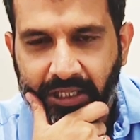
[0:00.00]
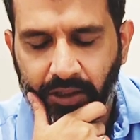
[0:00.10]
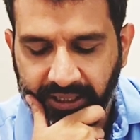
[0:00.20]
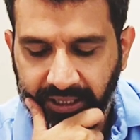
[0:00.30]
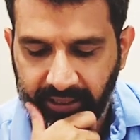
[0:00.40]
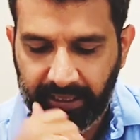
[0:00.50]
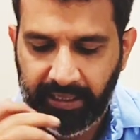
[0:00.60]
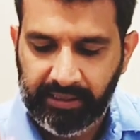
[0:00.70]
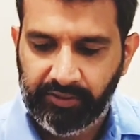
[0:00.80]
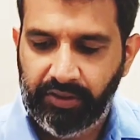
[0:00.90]
Okay,
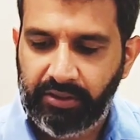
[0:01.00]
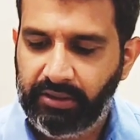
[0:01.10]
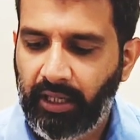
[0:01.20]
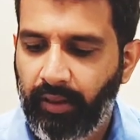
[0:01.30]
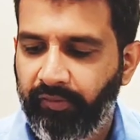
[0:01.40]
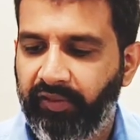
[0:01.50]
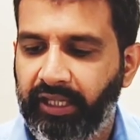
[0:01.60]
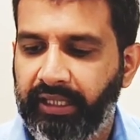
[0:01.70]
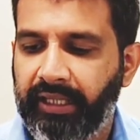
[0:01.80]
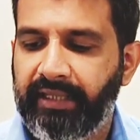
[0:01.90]
so stop
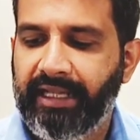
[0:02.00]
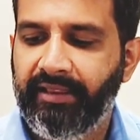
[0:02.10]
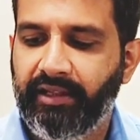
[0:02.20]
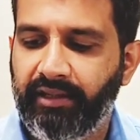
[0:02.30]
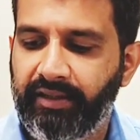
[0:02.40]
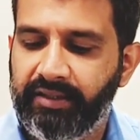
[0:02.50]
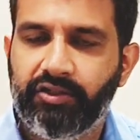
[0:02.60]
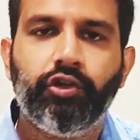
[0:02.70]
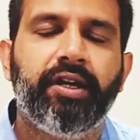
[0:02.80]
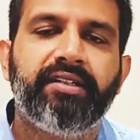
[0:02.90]
thinking that there is a
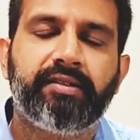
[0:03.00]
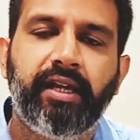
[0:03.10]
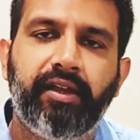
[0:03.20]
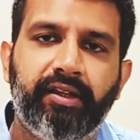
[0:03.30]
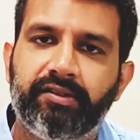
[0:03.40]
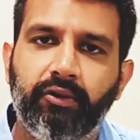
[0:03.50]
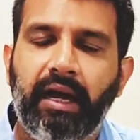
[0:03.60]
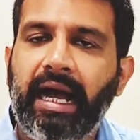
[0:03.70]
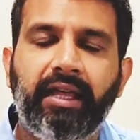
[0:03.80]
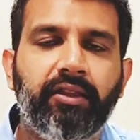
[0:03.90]
choice here. There's
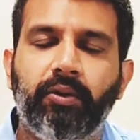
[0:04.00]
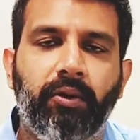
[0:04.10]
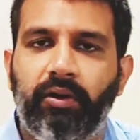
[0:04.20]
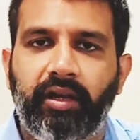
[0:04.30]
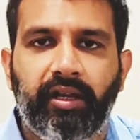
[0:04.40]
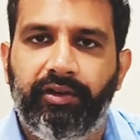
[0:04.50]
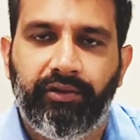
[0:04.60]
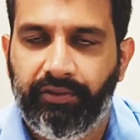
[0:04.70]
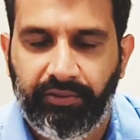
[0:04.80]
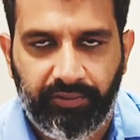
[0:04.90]
no either or here.
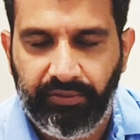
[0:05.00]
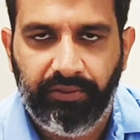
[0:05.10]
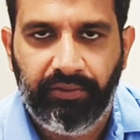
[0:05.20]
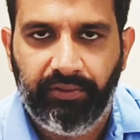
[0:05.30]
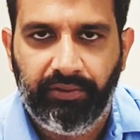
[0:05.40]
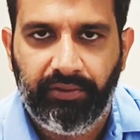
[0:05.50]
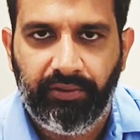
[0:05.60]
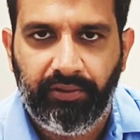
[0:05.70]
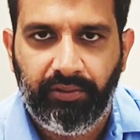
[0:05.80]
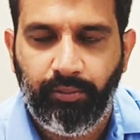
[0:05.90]

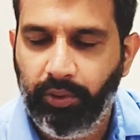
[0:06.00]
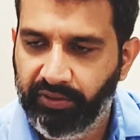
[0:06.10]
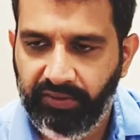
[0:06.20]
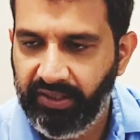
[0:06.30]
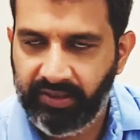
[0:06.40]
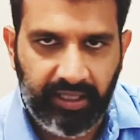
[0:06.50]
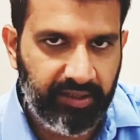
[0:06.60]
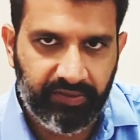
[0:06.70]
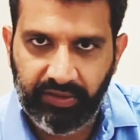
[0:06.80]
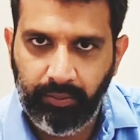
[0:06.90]
Both of these
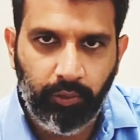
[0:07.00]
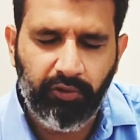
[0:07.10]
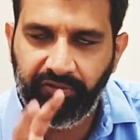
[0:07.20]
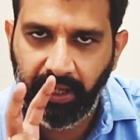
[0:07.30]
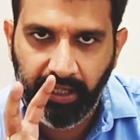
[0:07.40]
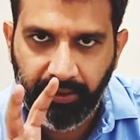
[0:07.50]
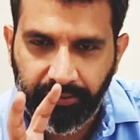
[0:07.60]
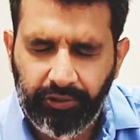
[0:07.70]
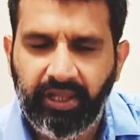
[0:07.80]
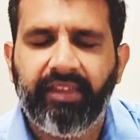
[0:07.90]
things, they move
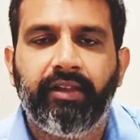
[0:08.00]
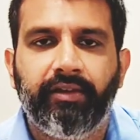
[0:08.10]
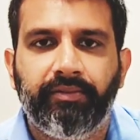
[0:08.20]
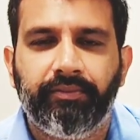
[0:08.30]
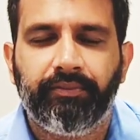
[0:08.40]
together.